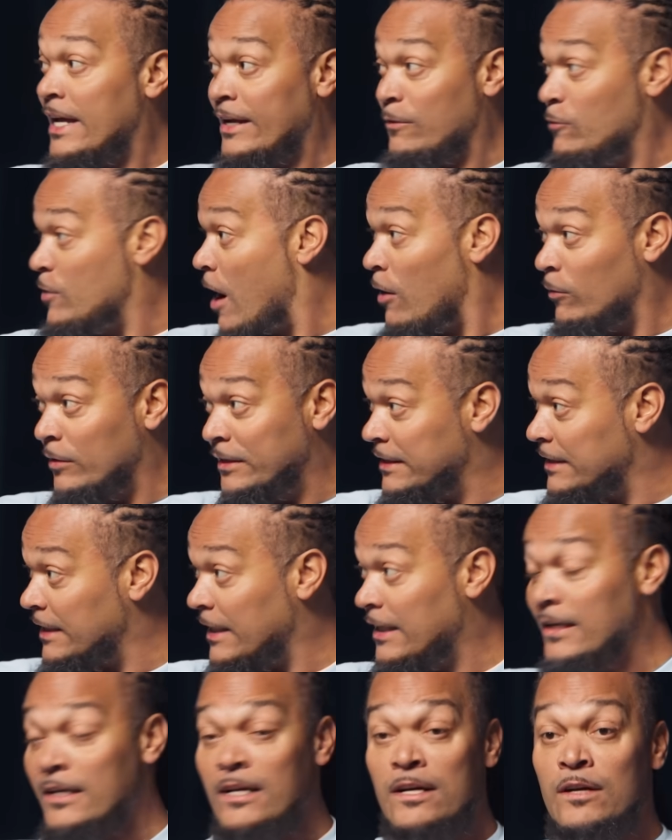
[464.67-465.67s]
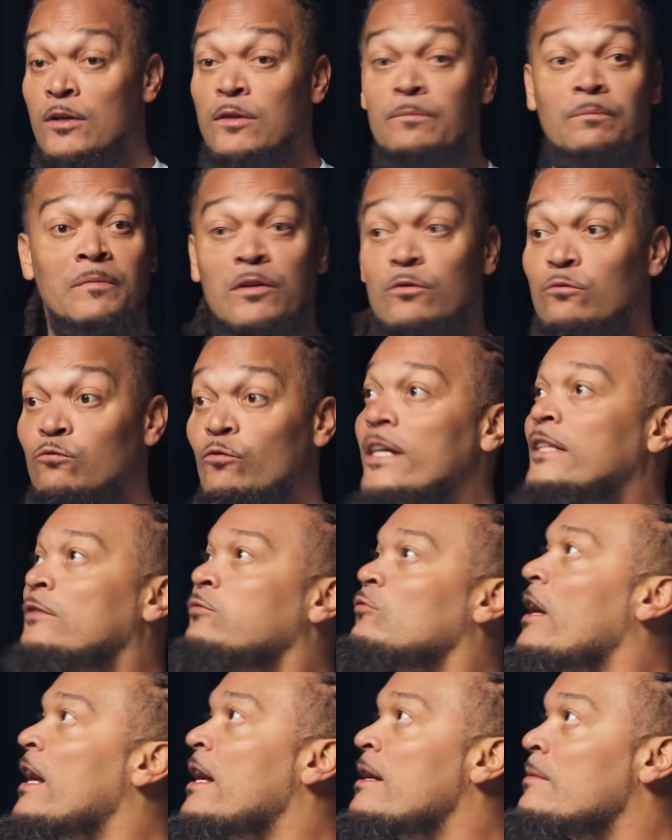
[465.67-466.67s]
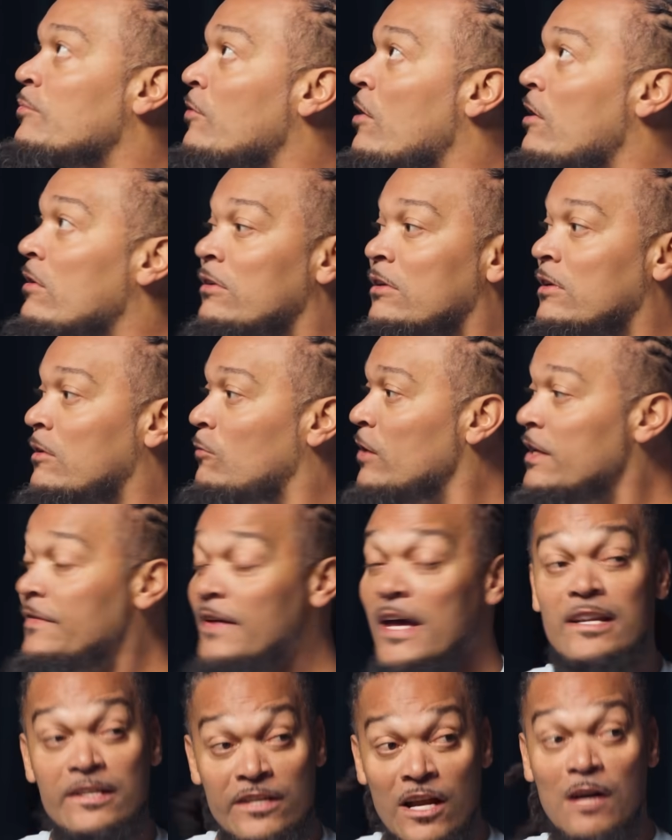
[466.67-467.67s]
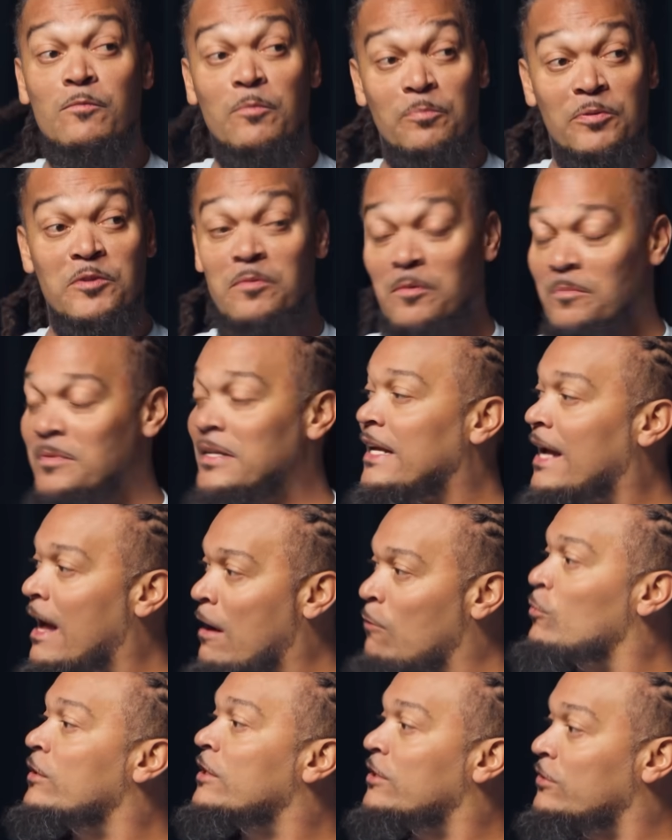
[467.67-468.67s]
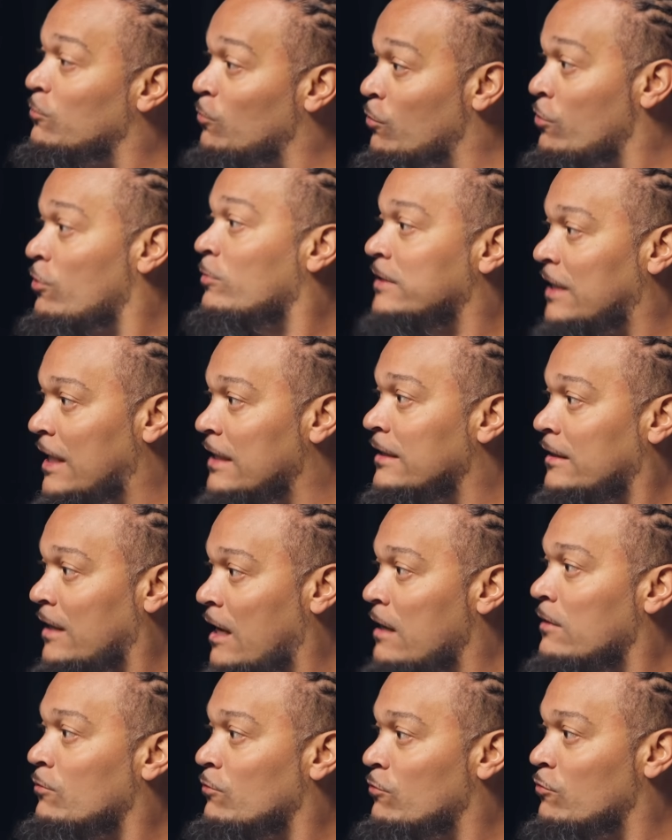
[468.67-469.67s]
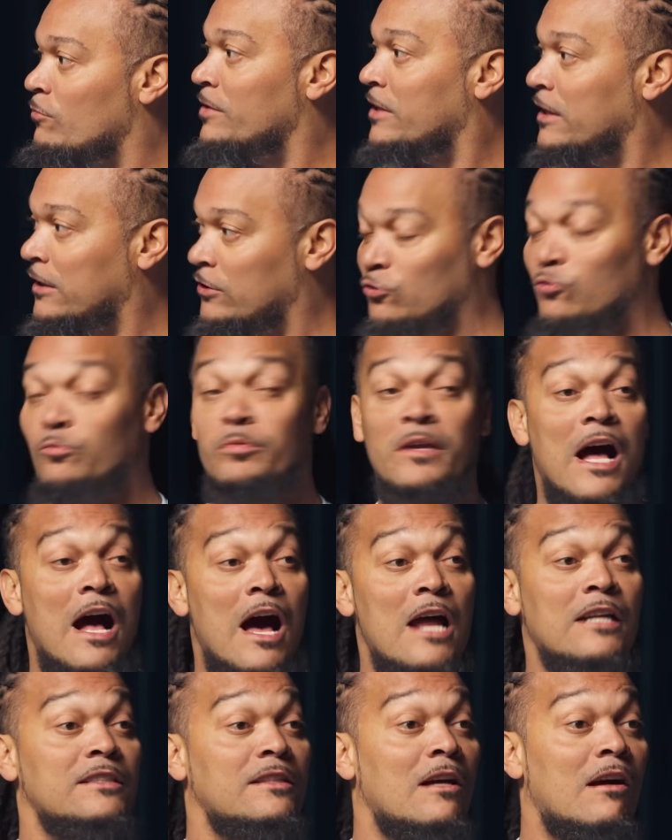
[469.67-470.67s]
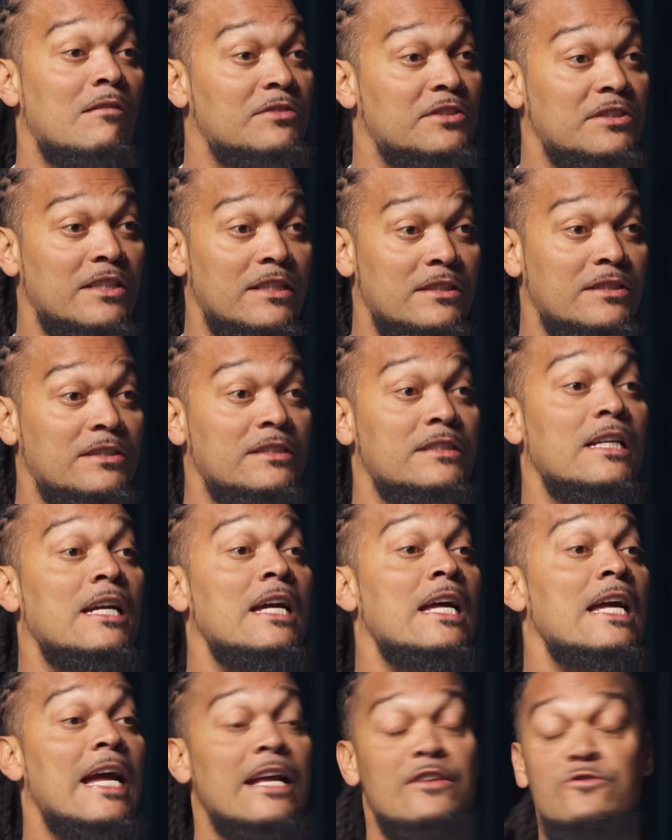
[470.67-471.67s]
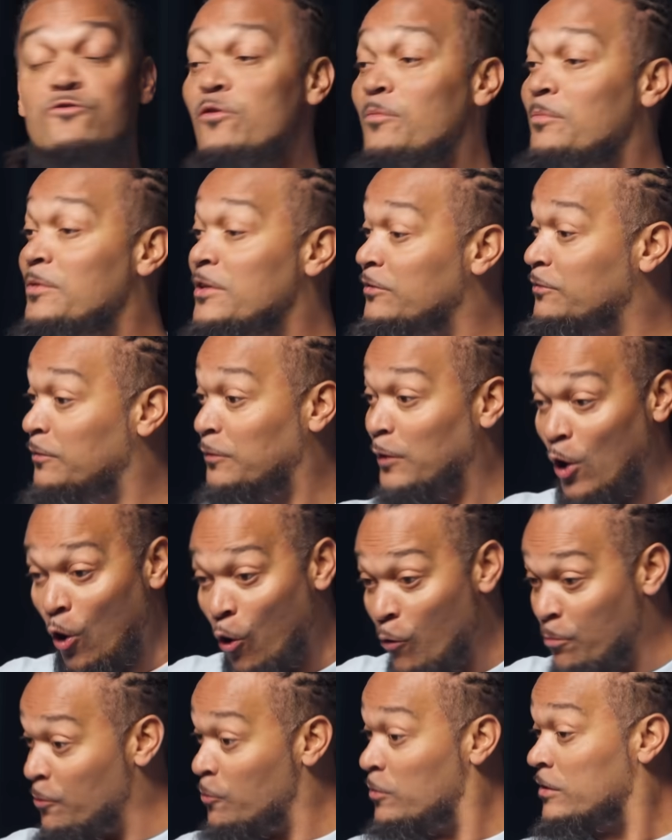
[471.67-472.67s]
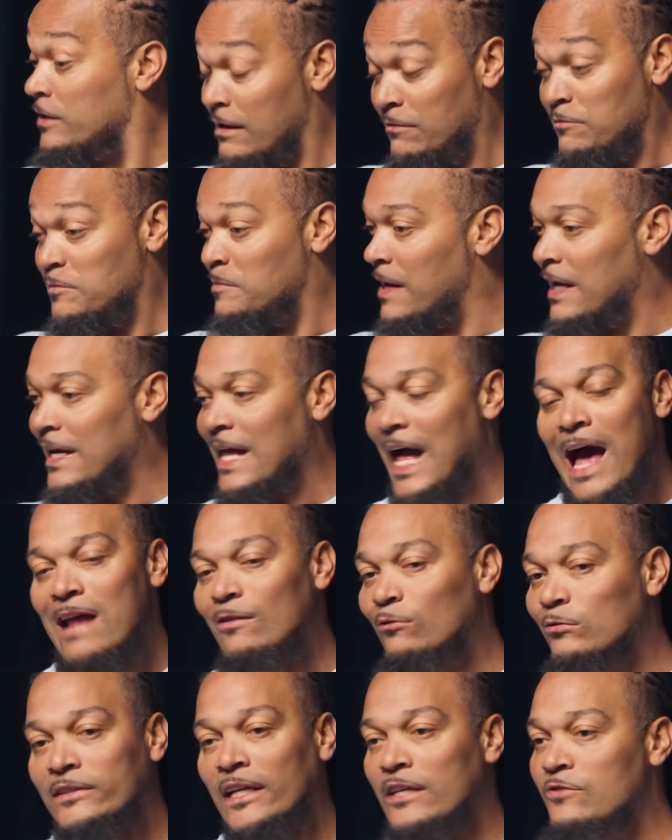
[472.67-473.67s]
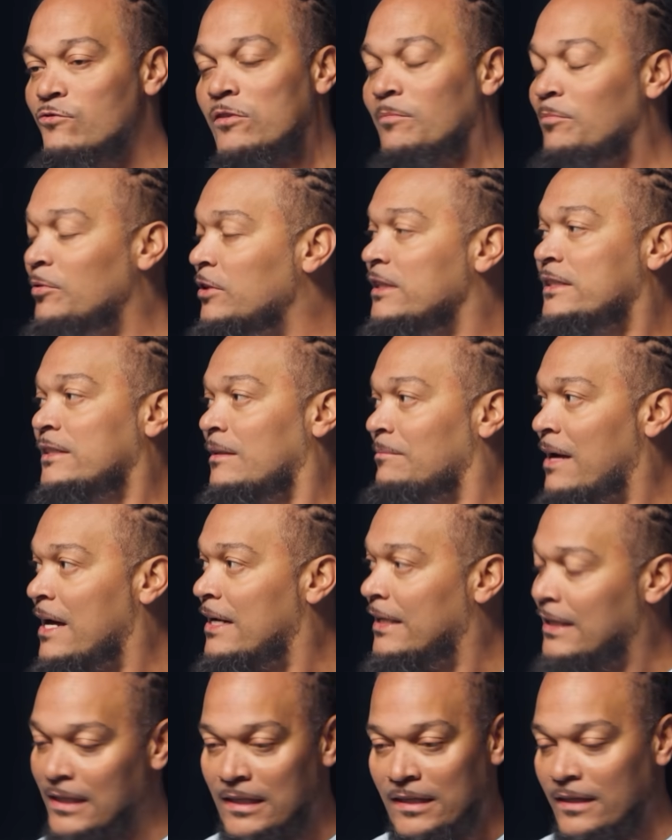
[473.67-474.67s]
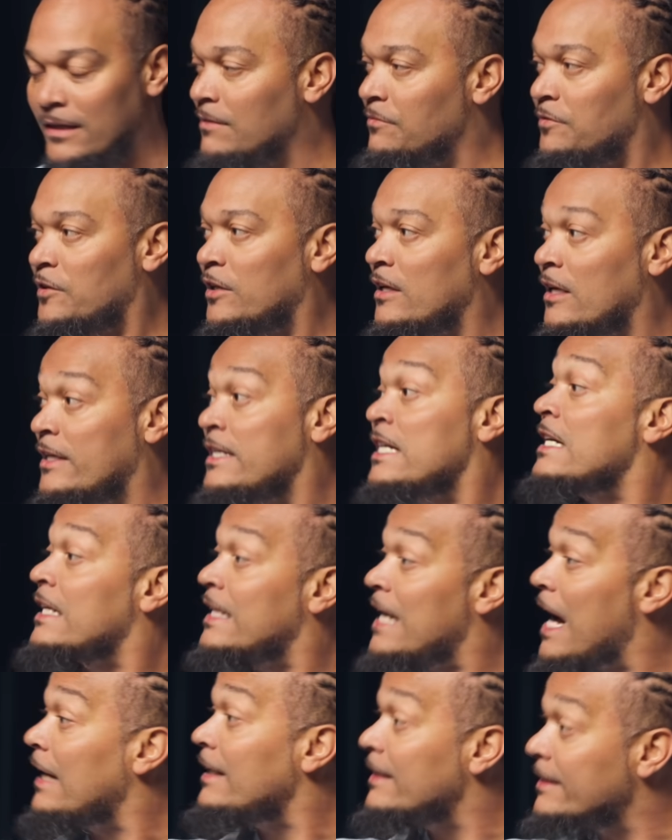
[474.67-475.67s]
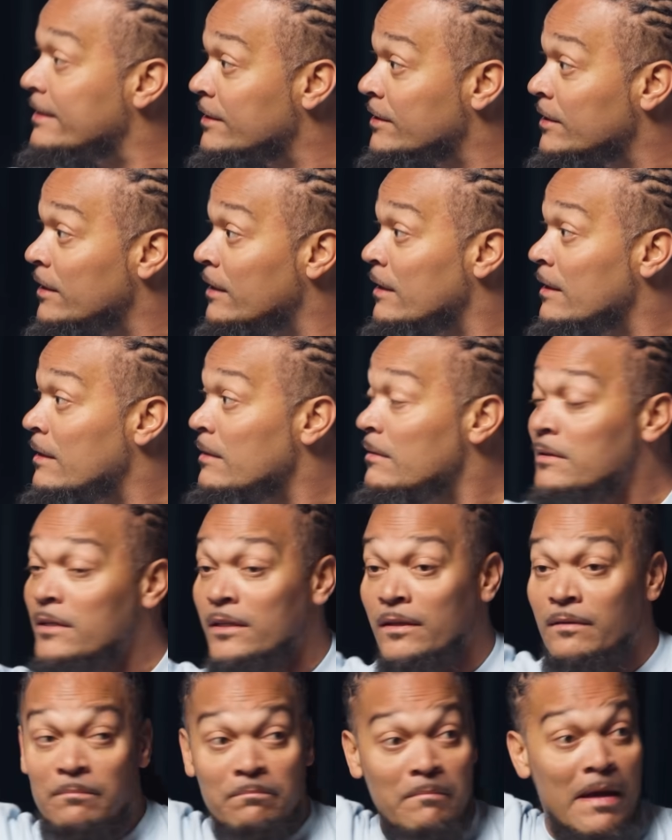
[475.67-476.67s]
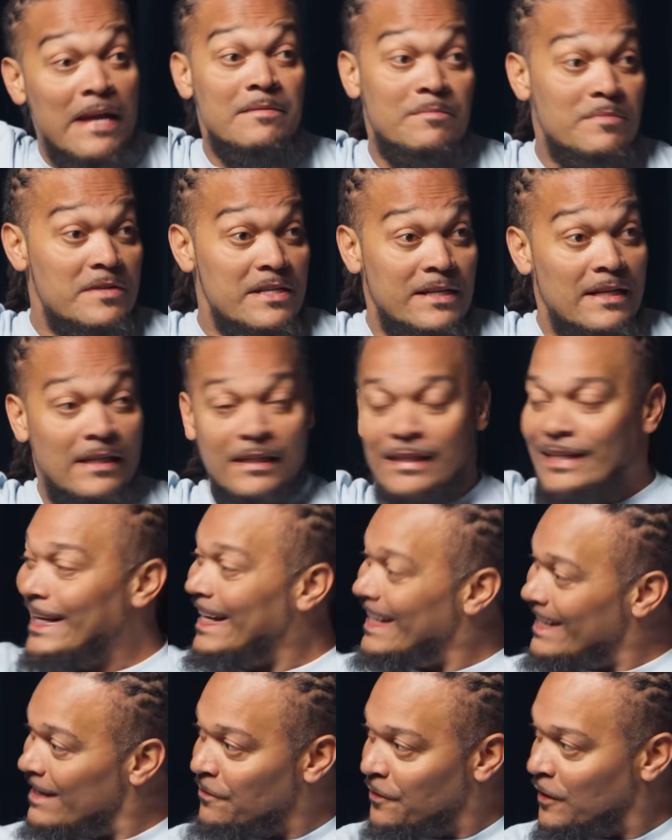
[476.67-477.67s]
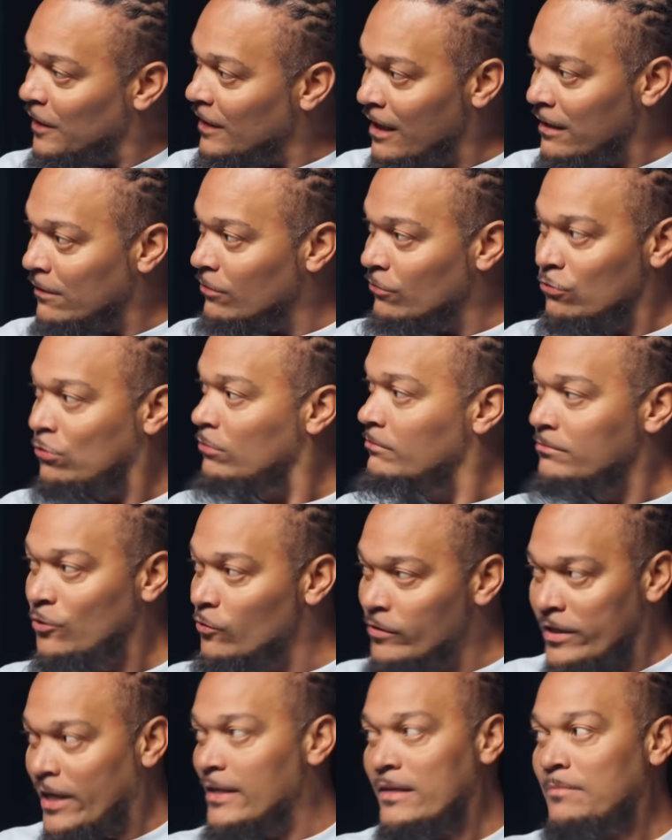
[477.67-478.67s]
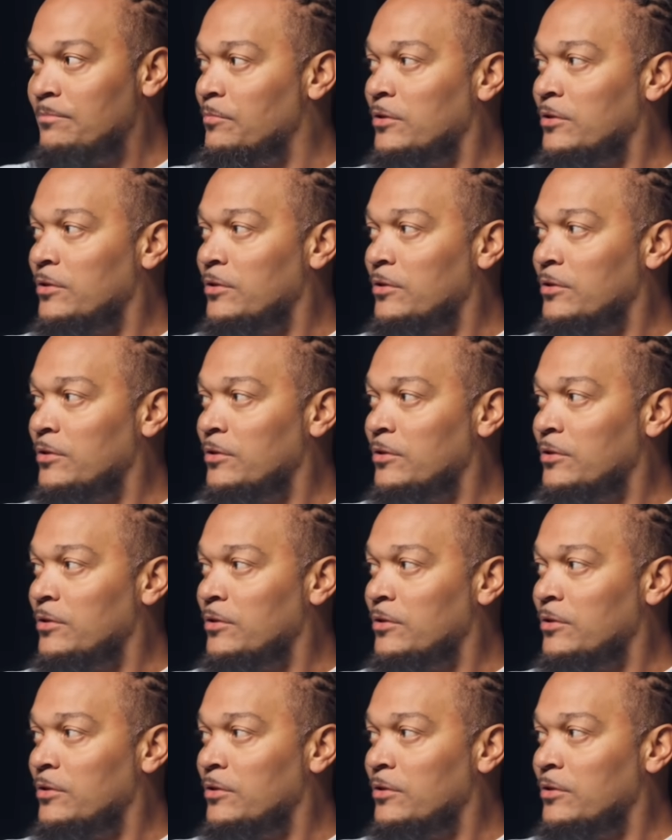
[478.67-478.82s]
We always say, Rex Ryan brought it up. We've had a number of people that have been like, I wish the world was like the locker room, because you can have honest conversations and you could be open with everybody. I don't think you can bully somebody in the NFL. College, maybe. NFL locker room, you can't get